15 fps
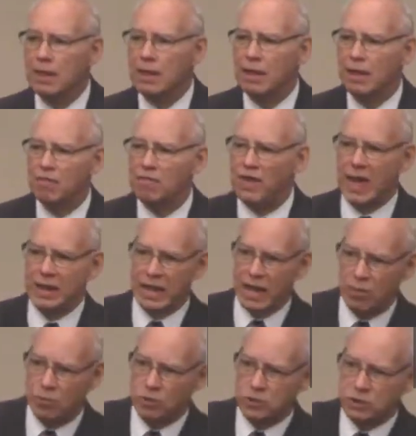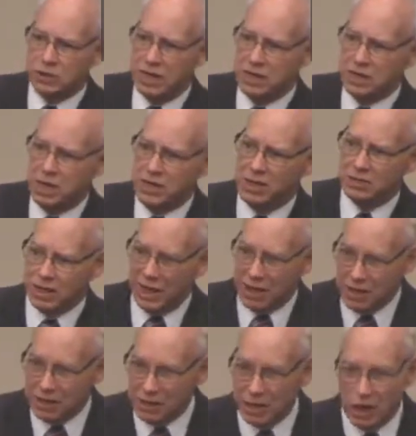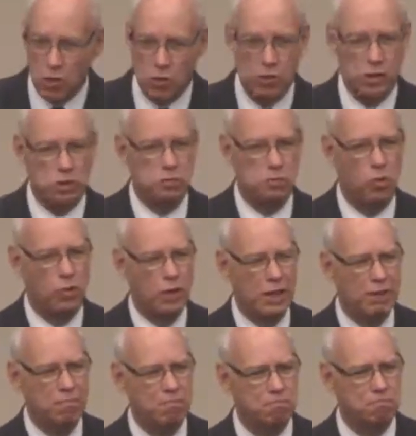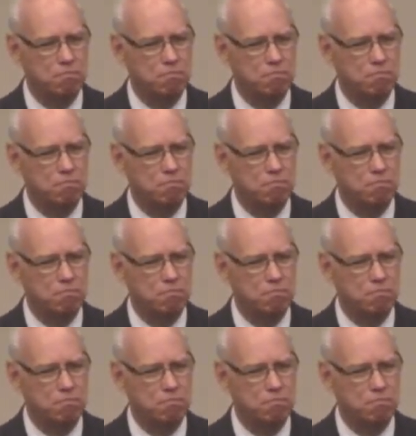Finally, I want to say to you as I conclude this morning,